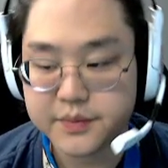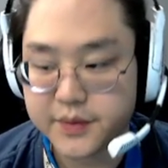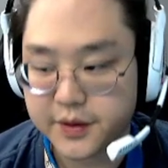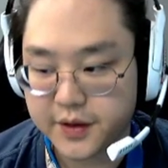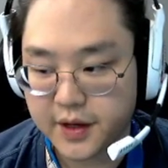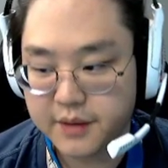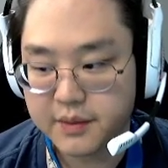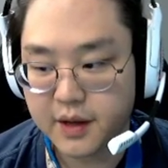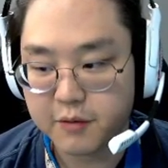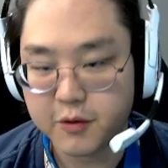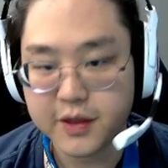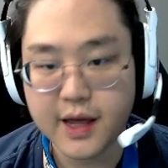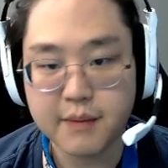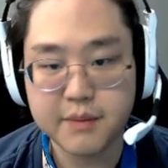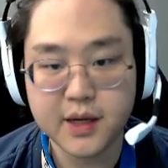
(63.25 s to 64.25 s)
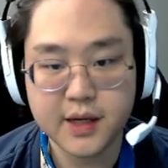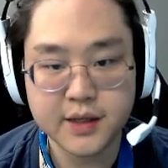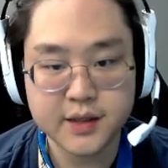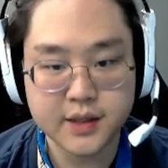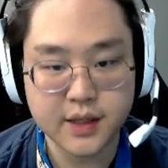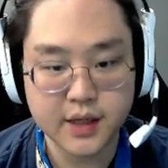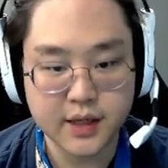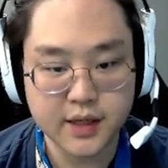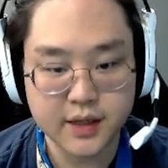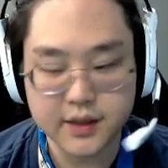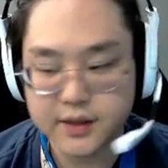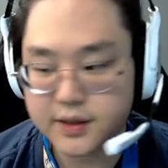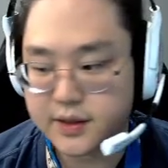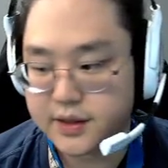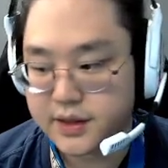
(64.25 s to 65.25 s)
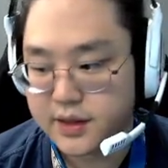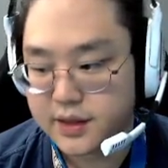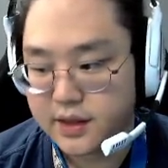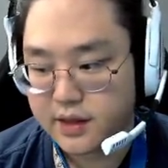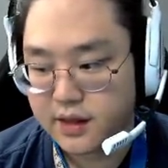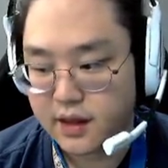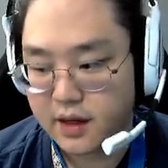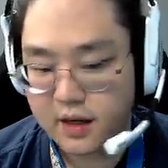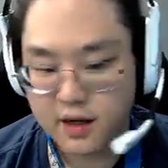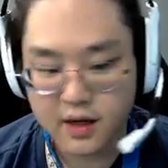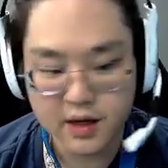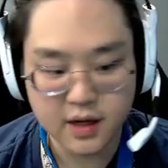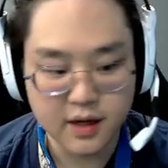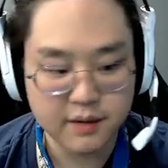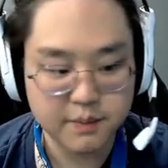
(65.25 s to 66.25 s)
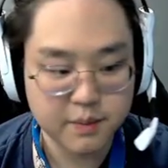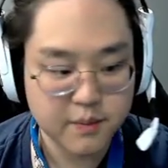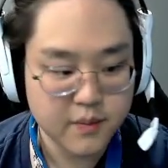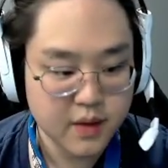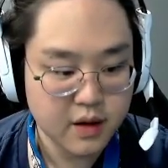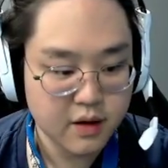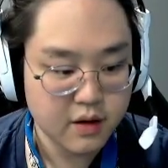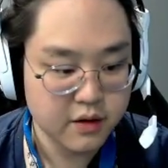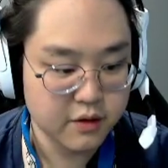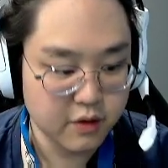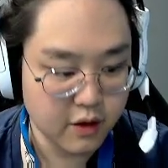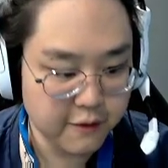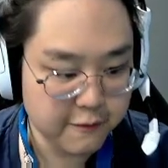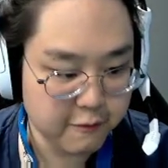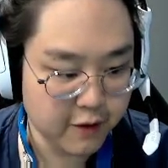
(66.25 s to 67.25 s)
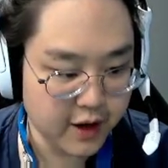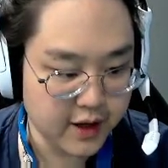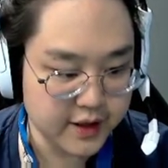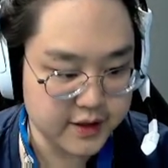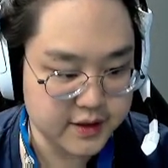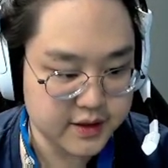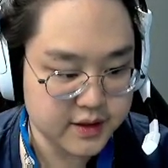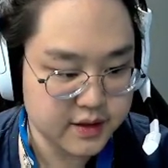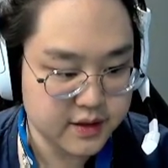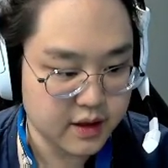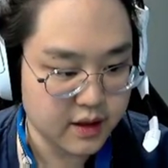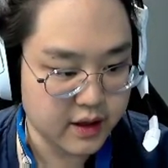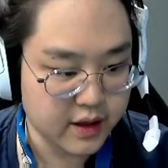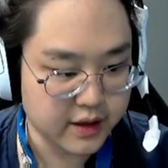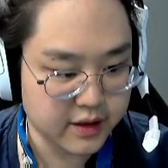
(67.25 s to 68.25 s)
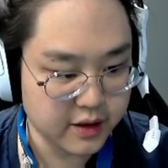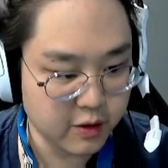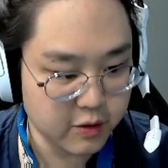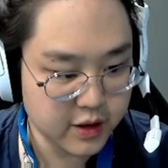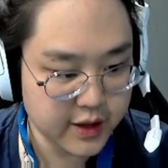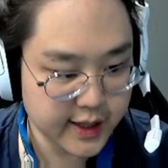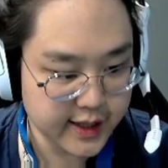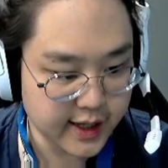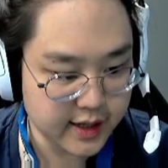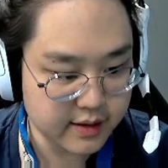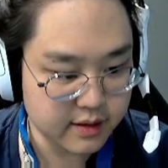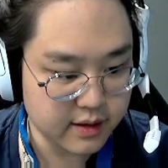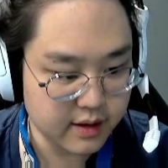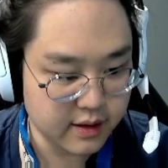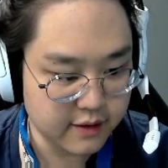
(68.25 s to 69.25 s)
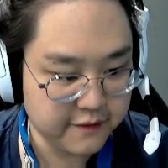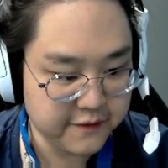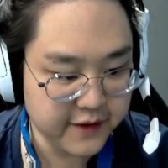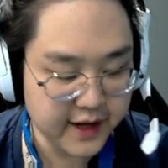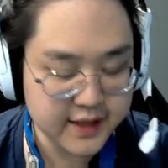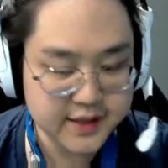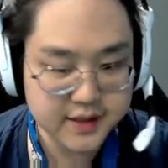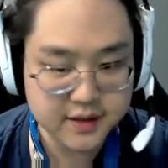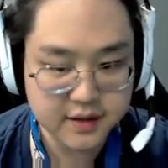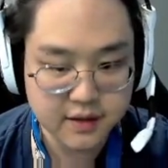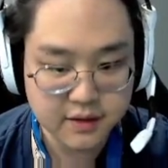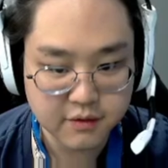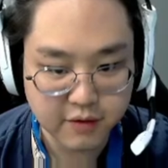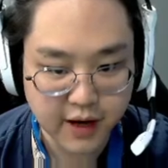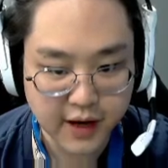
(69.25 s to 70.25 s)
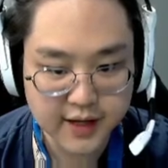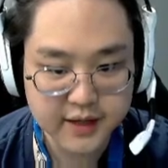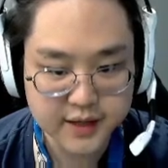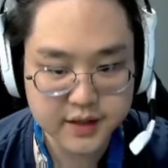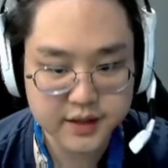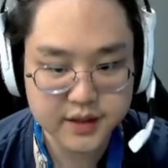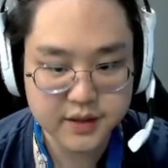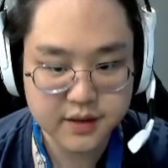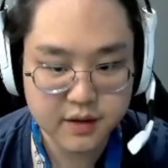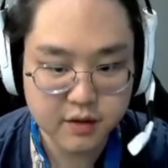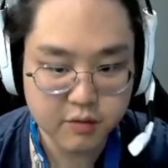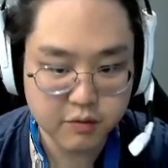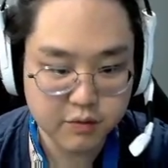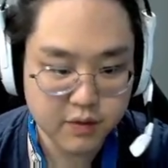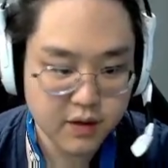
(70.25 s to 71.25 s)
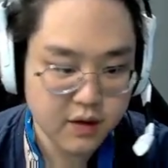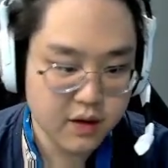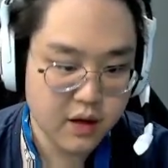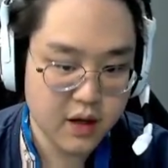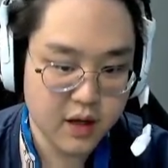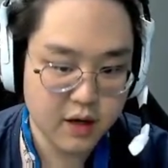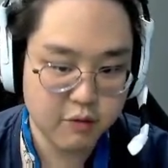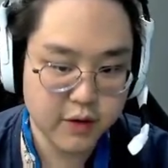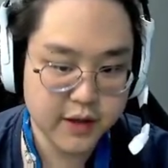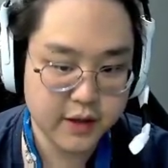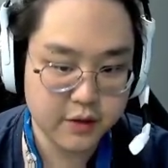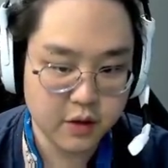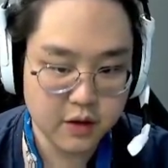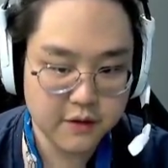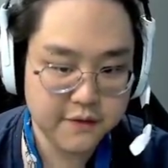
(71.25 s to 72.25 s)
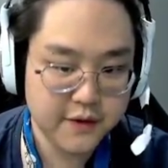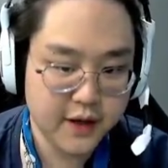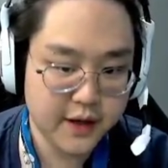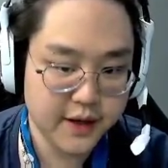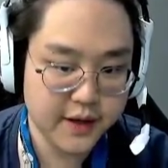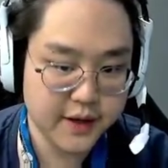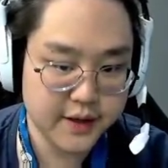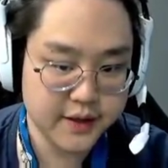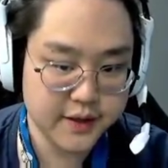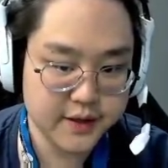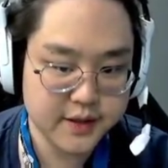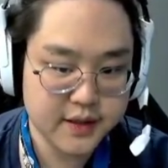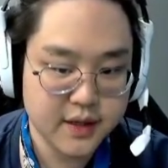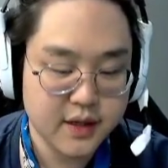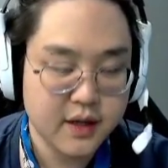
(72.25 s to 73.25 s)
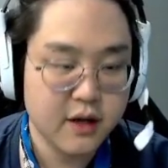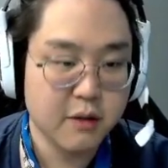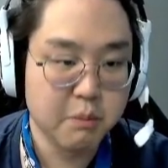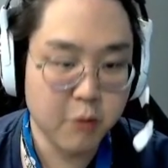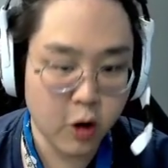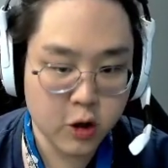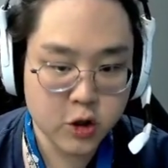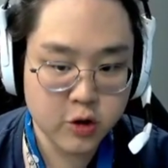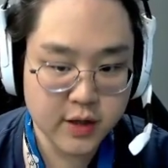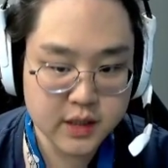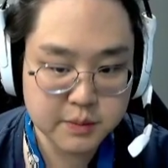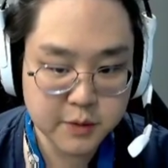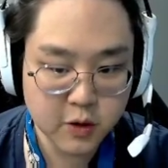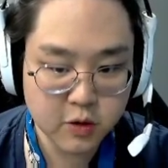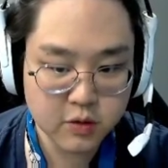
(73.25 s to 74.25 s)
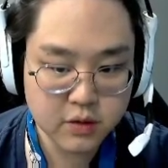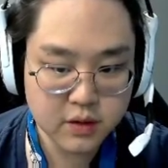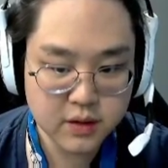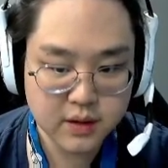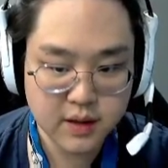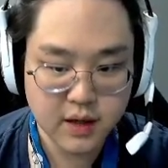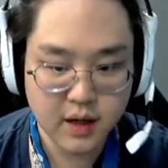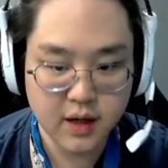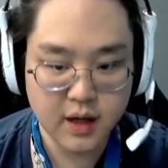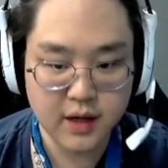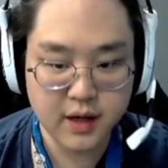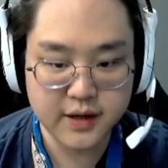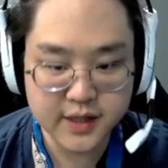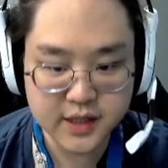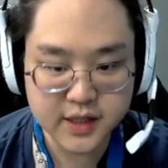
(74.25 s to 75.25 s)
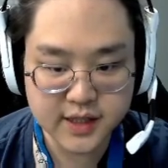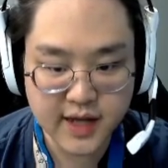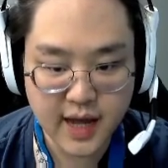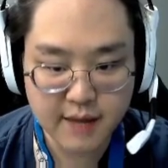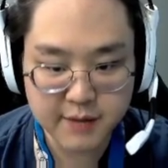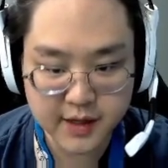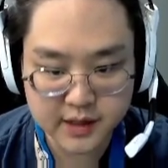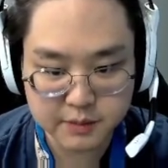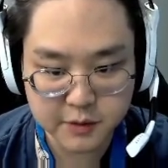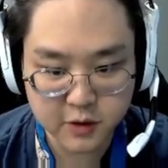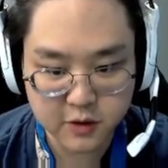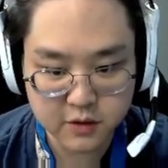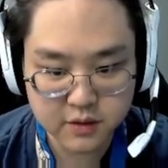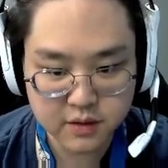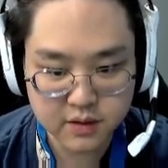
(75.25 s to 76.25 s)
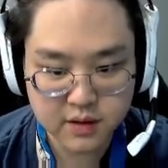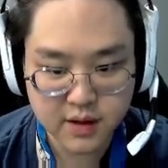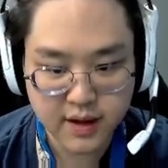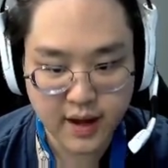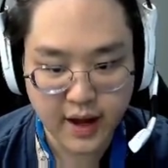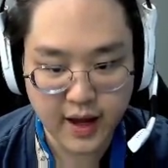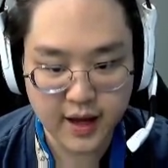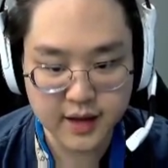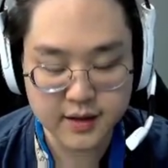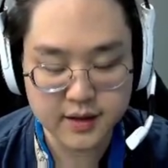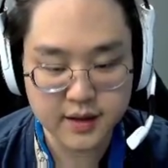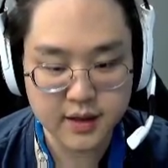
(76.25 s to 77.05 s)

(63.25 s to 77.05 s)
Okay, and what that means is nerf-wise, like the only thing that affects Ryze with the nerf is Merc Treads build, Ninja Tab Eyes build, and